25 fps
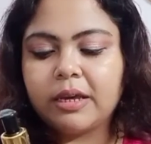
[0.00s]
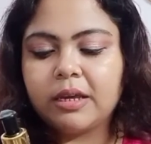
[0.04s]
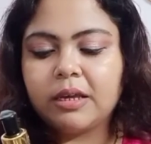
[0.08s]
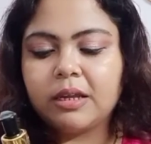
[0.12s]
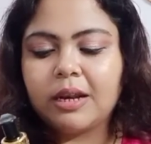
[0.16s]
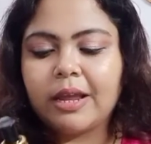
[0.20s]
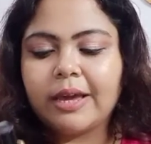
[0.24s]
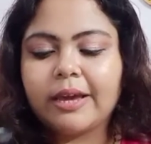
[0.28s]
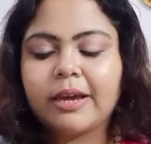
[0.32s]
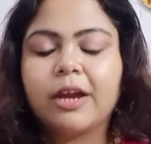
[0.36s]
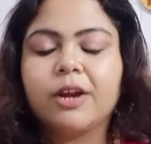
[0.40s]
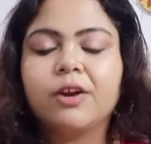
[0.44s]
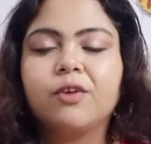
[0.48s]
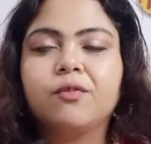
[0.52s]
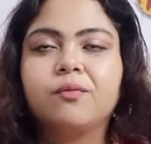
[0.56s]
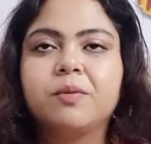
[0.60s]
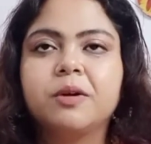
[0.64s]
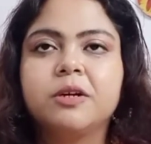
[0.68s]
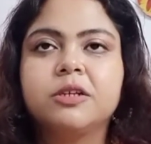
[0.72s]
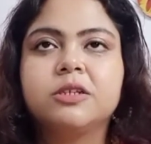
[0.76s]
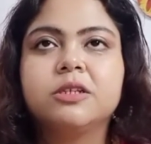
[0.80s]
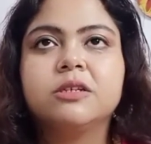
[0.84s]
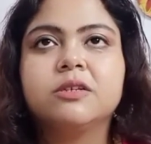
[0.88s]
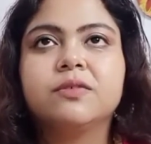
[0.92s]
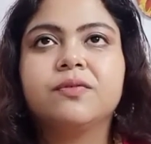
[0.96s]
like kind of
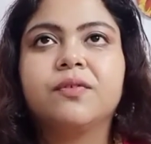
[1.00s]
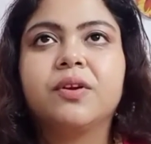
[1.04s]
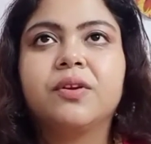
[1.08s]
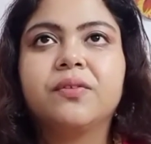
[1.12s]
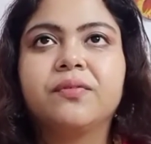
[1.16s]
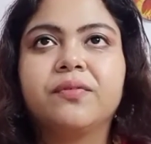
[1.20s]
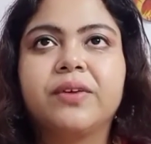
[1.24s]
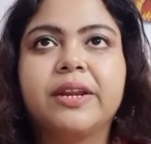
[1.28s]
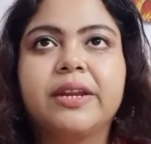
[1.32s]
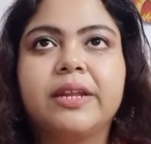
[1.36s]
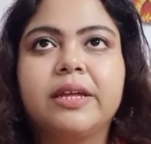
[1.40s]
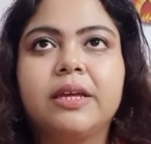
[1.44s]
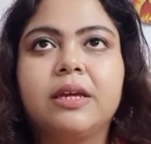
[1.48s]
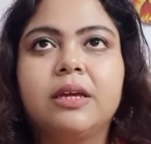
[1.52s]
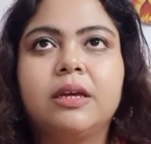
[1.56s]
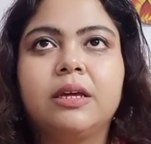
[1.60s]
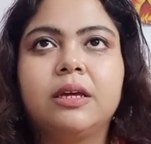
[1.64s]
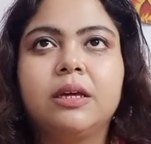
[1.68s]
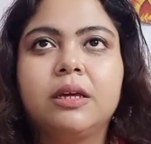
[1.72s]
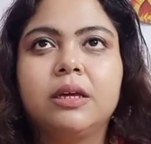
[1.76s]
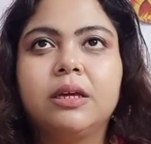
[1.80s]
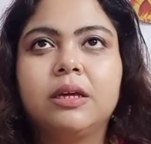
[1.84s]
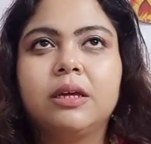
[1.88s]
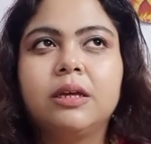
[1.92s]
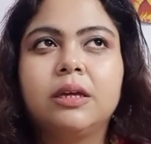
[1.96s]
purchased for a
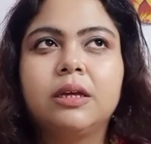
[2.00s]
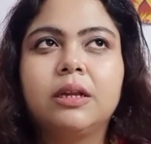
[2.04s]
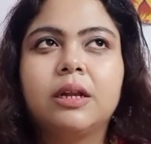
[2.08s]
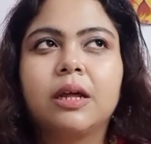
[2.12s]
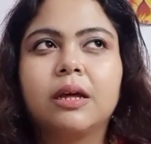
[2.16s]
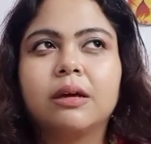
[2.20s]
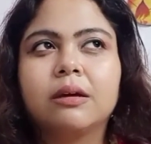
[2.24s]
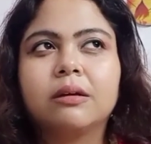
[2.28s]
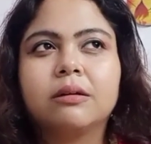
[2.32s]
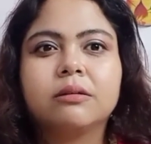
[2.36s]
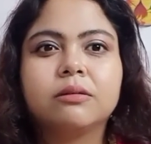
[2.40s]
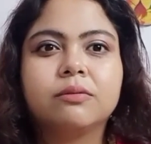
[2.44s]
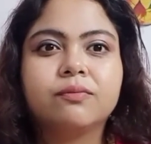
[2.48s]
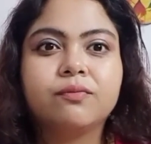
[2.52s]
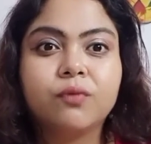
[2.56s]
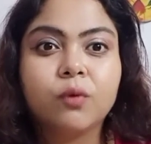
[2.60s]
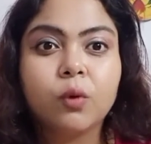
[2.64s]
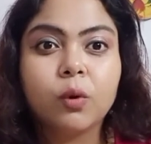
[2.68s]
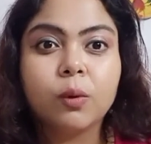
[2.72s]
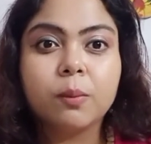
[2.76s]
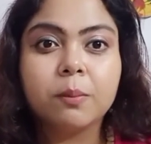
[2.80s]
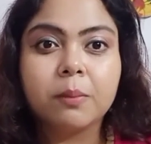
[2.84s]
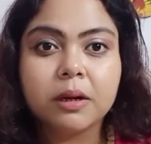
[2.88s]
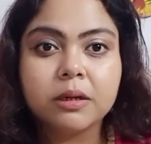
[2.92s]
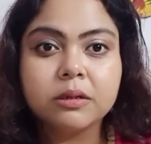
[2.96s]
very like four
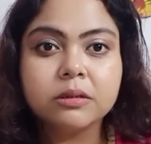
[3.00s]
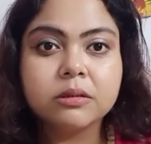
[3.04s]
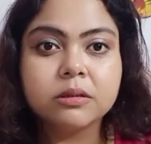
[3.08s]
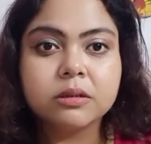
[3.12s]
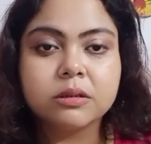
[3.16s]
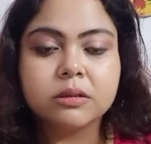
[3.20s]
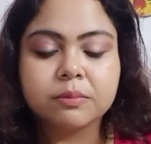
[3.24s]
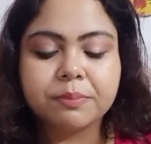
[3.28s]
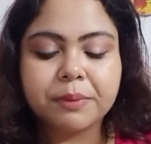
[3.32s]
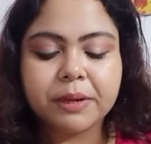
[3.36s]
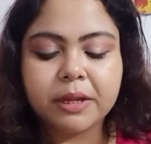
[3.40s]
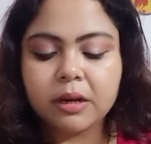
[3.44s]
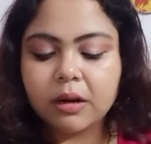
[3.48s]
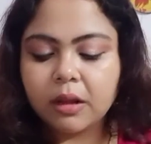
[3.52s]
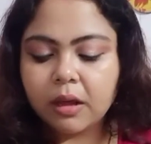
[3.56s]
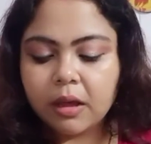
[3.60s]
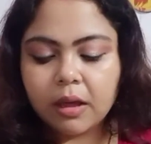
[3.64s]
months it's been.